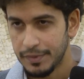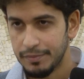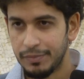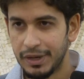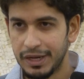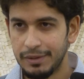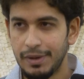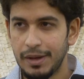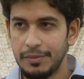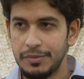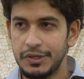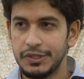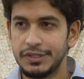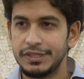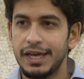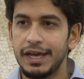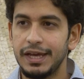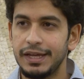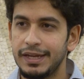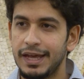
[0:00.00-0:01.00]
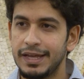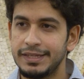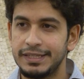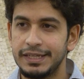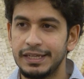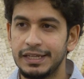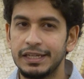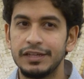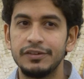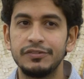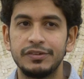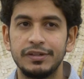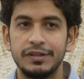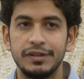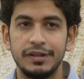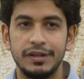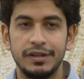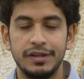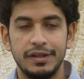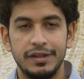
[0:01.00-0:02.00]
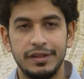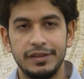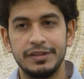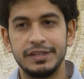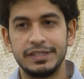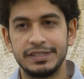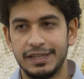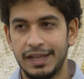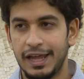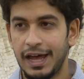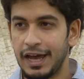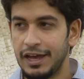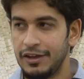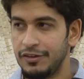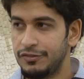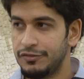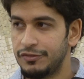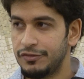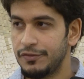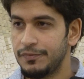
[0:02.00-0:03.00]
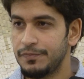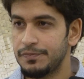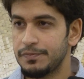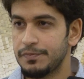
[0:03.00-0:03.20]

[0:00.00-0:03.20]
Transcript: But Imam Hussein, as he lived this life